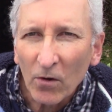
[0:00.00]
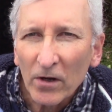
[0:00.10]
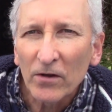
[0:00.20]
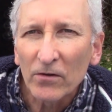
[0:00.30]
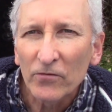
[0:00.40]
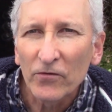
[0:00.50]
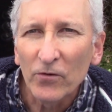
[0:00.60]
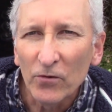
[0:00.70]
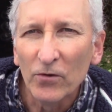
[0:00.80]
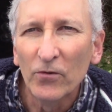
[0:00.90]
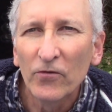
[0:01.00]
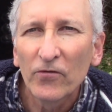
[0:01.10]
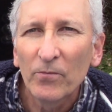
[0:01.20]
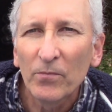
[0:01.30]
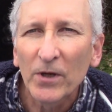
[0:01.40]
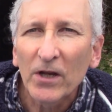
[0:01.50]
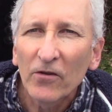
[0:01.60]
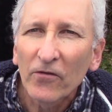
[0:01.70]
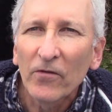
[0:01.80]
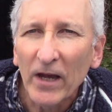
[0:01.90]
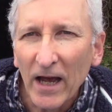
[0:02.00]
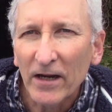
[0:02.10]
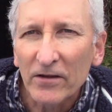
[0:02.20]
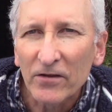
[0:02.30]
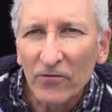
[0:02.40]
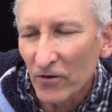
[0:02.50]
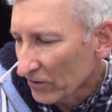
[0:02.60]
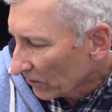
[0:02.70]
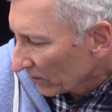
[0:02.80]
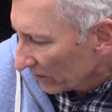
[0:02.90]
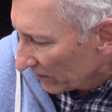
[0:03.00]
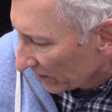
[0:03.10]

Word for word: oils you use because of the additives in the oil.